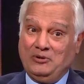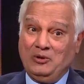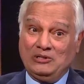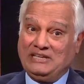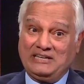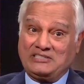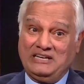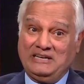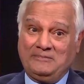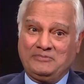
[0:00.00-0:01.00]
all that
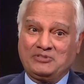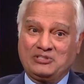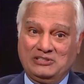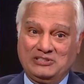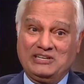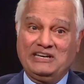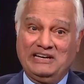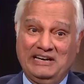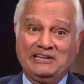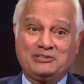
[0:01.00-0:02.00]
time till the day
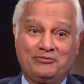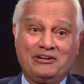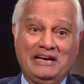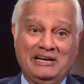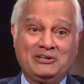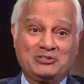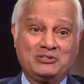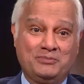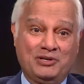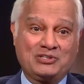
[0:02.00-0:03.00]
I had to fly out
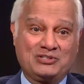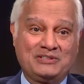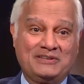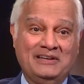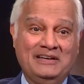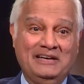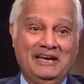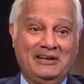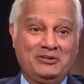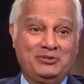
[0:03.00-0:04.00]
to Boston
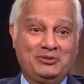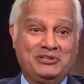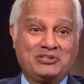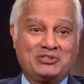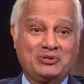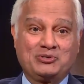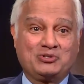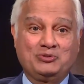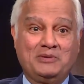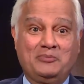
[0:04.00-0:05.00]
and do this. Those
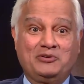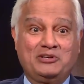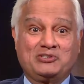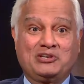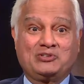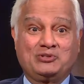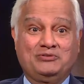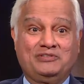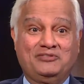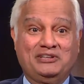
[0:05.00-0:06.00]
2 memories are so
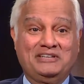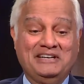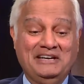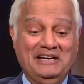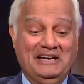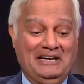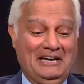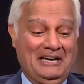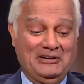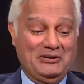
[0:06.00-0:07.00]
vivid.
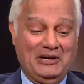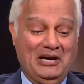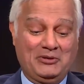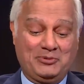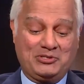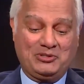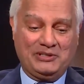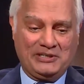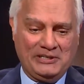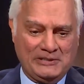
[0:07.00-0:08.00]
I didn't know how it was
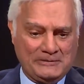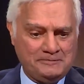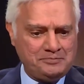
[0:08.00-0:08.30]
going to go.